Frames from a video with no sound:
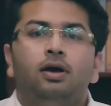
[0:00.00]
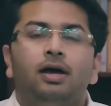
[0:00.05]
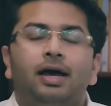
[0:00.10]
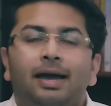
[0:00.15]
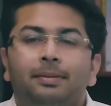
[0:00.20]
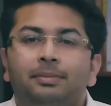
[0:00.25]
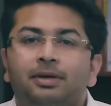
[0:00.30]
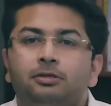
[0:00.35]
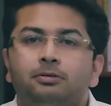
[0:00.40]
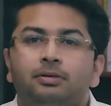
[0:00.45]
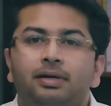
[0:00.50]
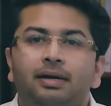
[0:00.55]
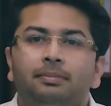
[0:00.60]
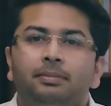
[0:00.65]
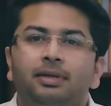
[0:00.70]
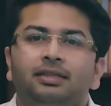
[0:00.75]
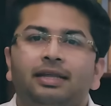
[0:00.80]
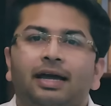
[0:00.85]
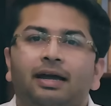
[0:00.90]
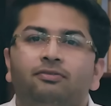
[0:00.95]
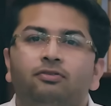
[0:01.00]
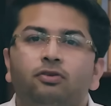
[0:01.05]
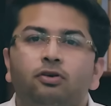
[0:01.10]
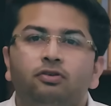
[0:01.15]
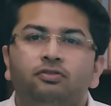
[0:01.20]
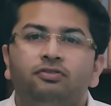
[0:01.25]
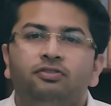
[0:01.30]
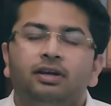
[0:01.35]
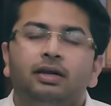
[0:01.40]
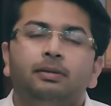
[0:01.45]
I'm extremely thankful
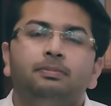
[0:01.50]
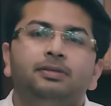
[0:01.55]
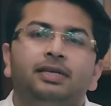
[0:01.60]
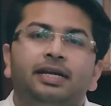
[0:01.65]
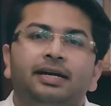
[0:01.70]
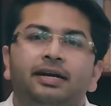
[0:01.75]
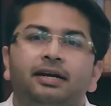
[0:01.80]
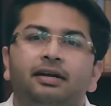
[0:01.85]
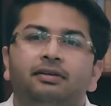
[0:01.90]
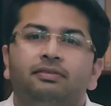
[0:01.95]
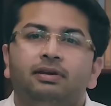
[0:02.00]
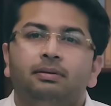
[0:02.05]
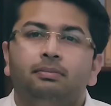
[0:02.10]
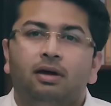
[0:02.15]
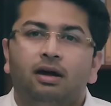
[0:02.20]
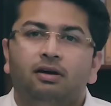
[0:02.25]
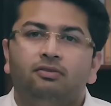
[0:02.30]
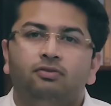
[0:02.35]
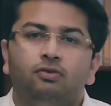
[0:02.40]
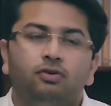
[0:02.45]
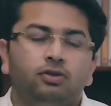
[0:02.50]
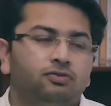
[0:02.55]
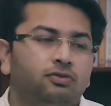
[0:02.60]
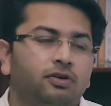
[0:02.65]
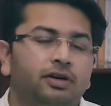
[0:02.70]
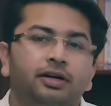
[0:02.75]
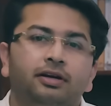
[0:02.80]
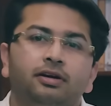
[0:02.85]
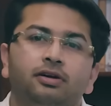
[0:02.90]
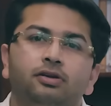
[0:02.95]
to Phillips, Additive and Markforged
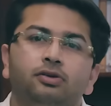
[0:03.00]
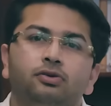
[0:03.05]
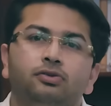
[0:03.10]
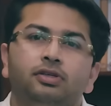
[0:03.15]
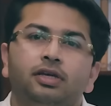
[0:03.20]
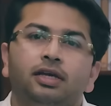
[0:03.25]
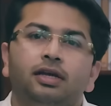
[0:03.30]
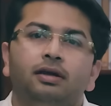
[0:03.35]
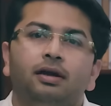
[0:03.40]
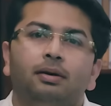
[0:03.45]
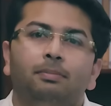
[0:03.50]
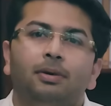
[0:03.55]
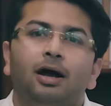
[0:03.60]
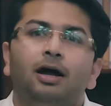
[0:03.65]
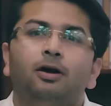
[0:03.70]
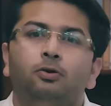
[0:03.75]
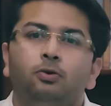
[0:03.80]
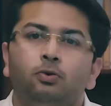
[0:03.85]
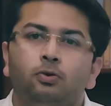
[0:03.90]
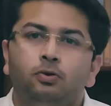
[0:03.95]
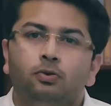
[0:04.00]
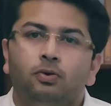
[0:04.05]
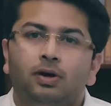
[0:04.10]
for introducing Mark II to